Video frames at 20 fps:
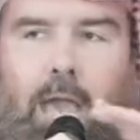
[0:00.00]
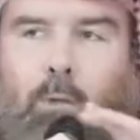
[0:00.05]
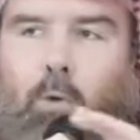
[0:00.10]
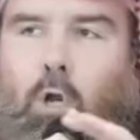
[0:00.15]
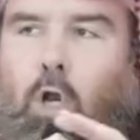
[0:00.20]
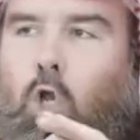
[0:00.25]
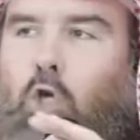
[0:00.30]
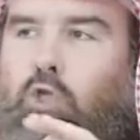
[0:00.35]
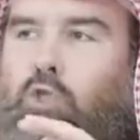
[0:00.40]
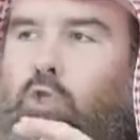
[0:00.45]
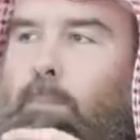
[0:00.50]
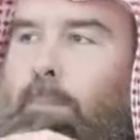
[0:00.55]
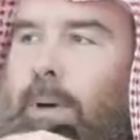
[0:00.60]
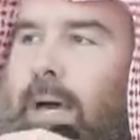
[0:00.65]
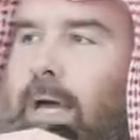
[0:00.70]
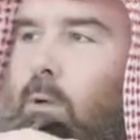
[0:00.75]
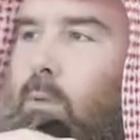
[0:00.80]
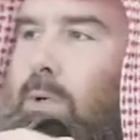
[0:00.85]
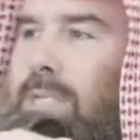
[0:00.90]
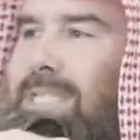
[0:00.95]
And when Allah
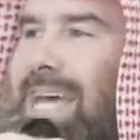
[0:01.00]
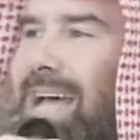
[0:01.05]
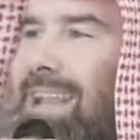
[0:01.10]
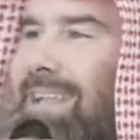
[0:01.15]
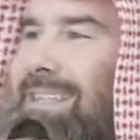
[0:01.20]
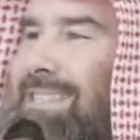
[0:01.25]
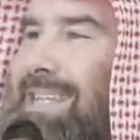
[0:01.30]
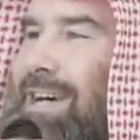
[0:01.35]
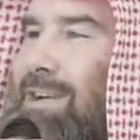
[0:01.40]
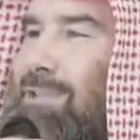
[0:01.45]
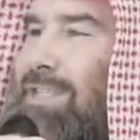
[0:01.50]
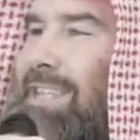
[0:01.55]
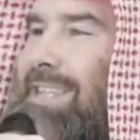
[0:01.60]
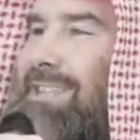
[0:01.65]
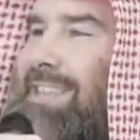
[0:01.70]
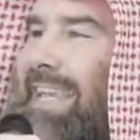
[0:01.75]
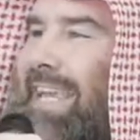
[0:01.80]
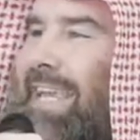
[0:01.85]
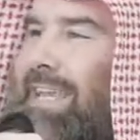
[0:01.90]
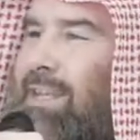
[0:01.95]
subhanahu wa ta'ala tells
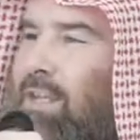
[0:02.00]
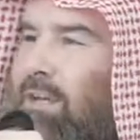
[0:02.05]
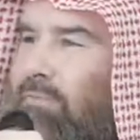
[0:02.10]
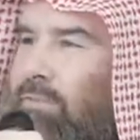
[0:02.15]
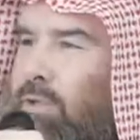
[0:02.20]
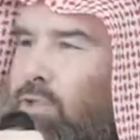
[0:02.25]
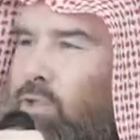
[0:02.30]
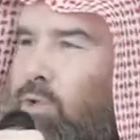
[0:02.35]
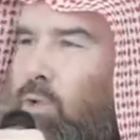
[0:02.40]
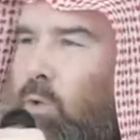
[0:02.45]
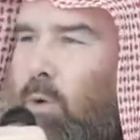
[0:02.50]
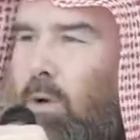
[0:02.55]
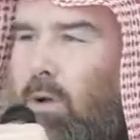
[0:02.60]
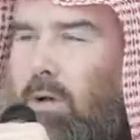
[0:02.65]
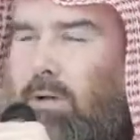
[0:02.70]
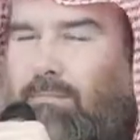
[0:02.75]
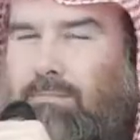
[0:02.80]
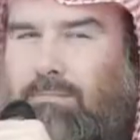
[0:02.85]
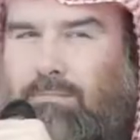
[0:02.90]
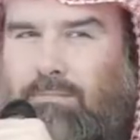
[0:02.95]
us at the end of the
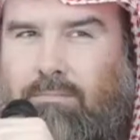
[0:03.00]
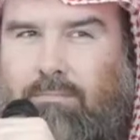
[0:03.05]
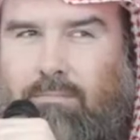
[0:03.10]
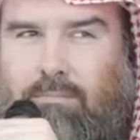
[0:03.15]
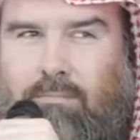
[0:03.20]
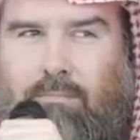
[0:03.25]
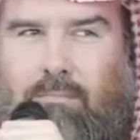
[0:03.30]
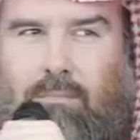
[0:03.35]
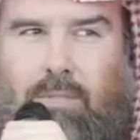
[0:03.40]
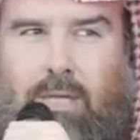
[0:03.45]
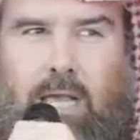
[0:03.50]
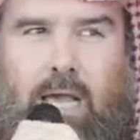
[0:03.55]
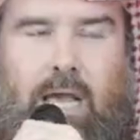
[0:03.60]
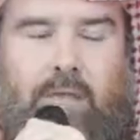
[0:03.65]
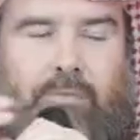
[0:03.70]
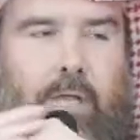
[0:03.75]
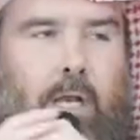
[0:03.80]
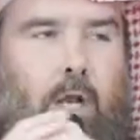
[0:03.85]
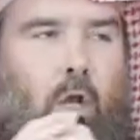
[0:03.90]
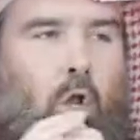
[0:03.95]
surah
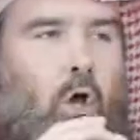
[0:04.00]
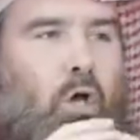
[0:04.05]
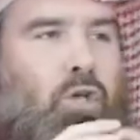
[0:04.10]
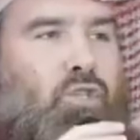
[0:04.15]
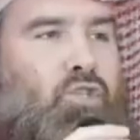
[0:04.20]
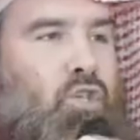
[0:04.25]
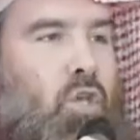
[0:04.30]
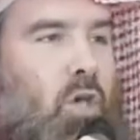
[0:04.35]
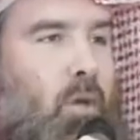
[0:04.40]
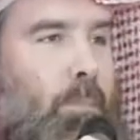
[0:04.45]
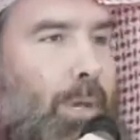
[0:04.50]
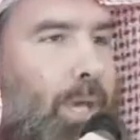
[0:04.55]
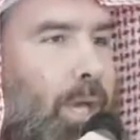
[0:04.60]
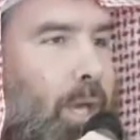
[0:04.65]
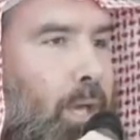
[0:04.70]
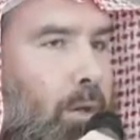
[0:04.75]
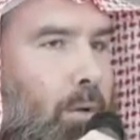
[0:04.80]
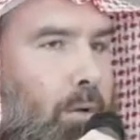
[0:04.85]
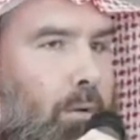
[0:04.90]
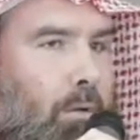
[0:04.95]
that Allah is
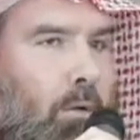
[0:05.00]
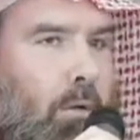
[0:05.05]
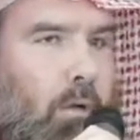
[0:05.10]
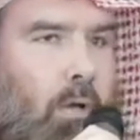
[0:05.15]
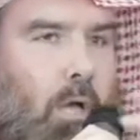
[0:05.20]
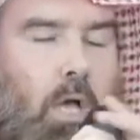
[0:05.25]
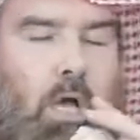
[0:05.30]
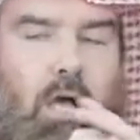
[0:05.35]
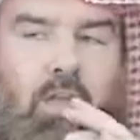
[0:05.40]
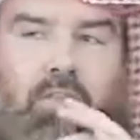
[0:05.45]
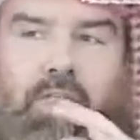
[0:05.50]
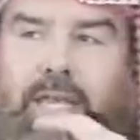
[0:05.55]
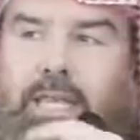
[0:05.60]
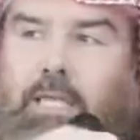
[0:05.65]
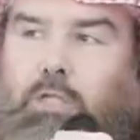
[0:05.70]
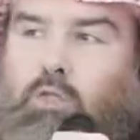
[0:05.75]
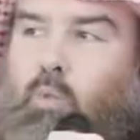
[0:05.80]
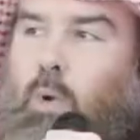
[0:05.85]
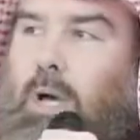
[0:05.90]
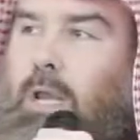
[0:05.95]
khabir,
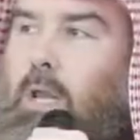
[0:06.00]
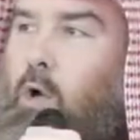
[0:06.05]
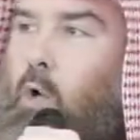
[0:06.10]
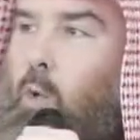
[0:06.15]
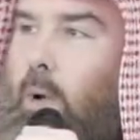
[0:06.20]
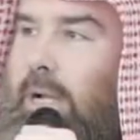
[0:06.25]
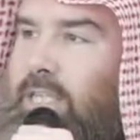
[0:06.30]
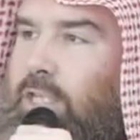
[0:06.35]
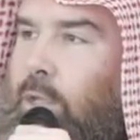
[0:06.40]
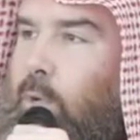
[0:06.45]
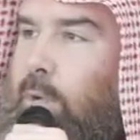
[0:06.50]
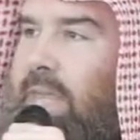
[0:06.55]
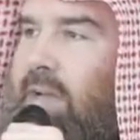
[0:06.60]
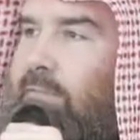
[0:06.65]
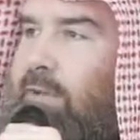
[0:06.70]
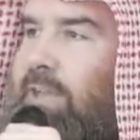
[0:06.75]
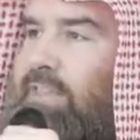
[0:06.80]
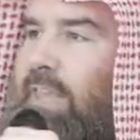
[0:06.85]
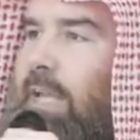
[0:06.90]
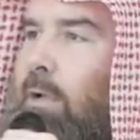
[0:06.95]
that He's well acquainted with
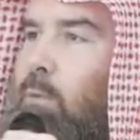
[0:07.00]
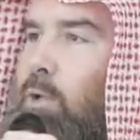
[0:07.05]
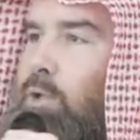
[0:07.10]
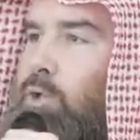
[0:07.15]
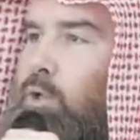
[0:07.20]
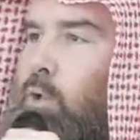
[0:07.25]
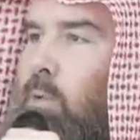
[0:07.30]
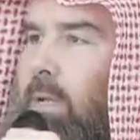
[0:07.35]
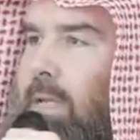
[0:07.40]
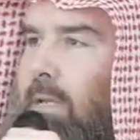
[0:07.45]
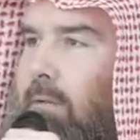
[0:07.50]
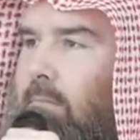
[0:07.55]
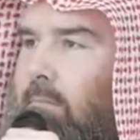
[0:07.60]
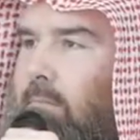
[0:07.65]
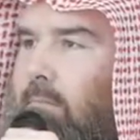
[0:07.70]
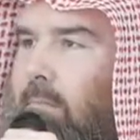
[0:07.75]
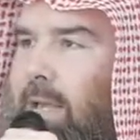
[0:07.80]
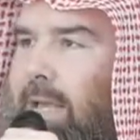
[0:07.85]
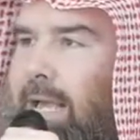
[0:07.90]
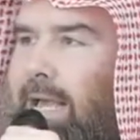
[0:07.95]
everything we're
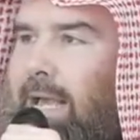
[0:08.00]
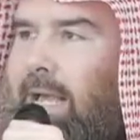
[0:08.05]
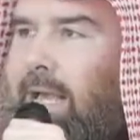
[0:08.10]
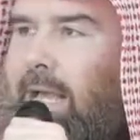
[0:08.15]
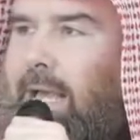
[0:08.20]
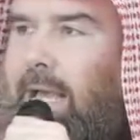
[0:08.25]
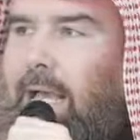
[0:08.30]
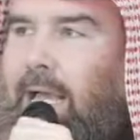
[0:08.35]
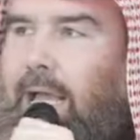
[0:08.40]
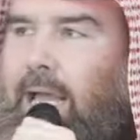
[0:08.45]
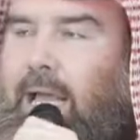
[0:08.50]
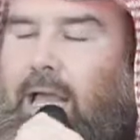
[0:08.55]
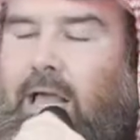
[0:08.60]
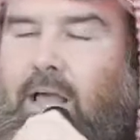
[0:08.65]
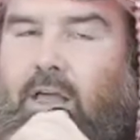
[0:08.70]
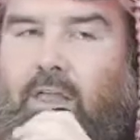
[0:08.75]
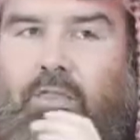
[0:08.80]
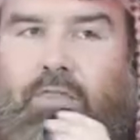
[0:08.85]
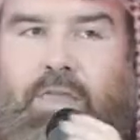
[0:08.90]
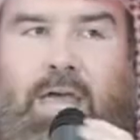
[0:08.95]
doing,
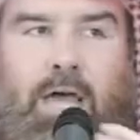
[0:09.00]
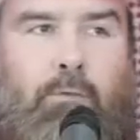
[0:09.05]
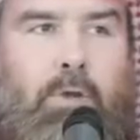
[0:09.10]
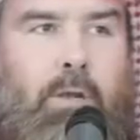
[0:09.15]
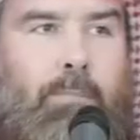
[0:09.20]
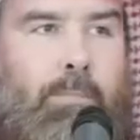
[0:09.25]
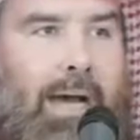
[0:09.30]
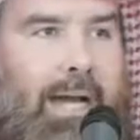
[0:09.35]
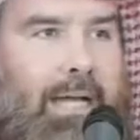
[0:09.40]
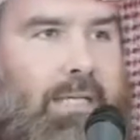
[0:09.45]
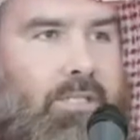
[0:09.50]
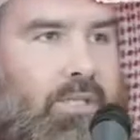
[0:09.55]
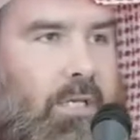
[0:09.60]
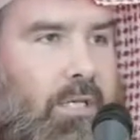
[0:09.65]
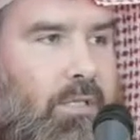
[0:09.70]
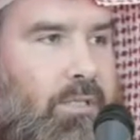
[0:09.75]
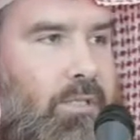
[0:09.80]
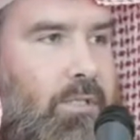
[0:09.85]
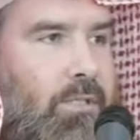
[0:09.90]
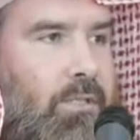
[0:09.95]
that reminds
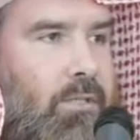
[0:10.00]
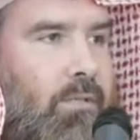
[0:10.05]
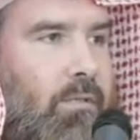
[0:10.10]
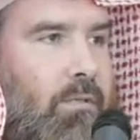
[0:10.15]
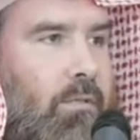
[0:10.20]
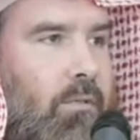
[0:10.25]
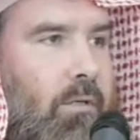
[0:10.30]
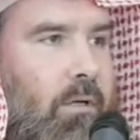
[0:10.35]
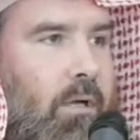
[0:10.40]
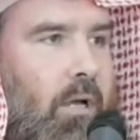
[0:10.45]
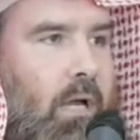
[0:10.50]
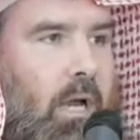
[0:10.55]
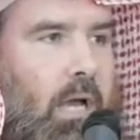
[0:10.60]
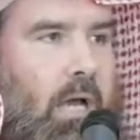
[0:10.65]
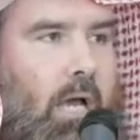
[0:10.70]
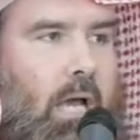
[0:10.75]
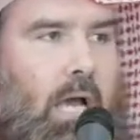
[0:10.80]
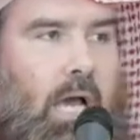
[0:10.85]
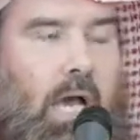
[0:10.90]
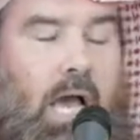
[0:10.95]
us
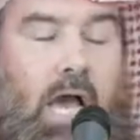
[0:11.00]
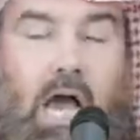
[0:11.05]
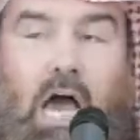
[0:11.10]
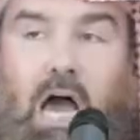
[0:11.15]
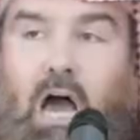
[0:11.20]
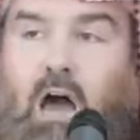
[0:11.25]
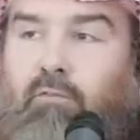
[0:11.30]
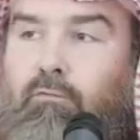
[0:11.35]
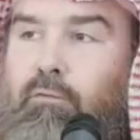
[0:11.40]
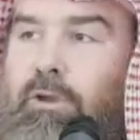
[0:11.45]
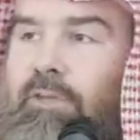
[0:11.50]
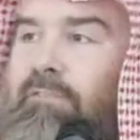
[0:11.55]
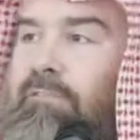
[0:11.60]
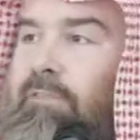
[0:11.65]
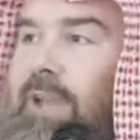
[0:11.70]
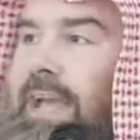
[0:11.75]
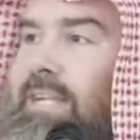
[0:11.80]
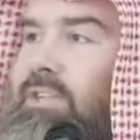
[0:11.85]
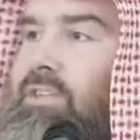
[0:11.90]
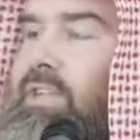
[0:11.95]
of
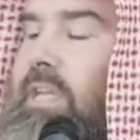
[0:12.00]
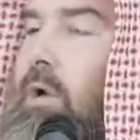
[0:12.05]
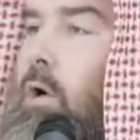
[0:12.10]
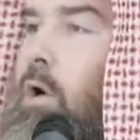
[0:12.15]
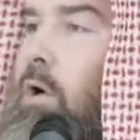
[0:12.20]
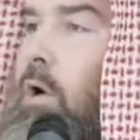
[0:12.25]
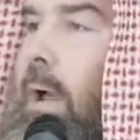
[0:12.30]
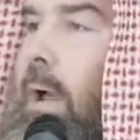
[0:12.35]
reflecting